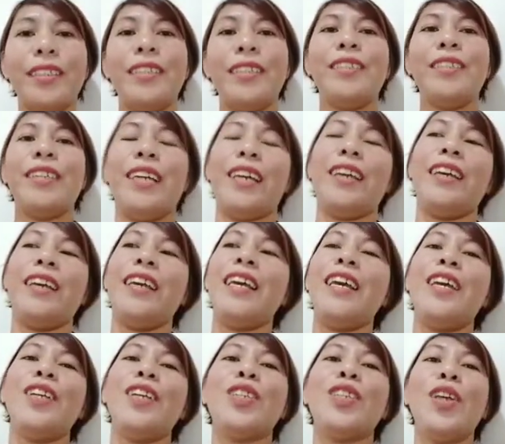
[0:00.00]
Okay.
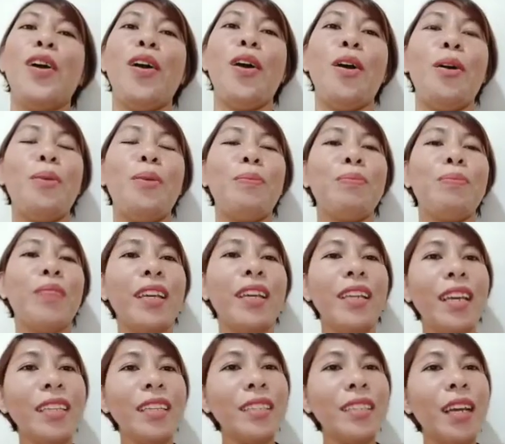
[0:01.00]
So I
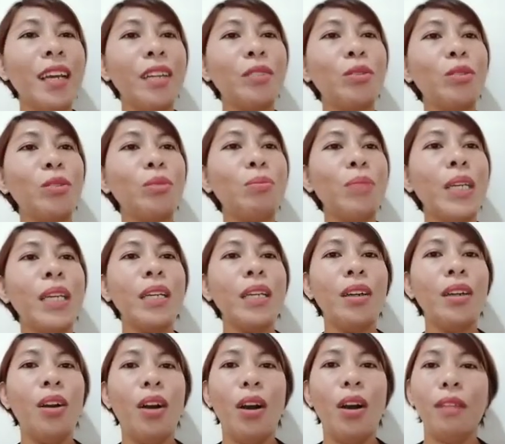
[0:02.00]
guess that would be
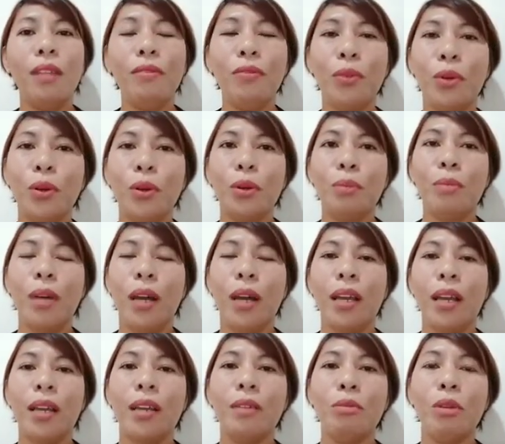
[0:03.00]
all for
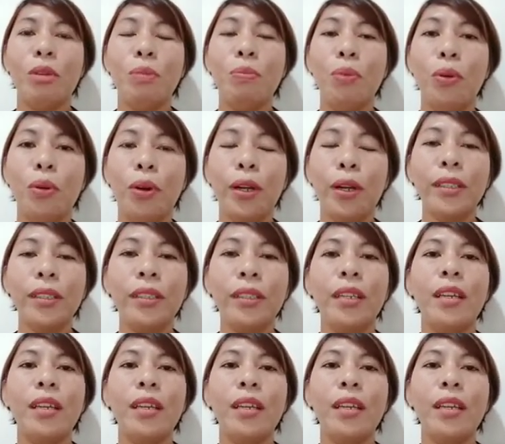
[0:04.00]
my report.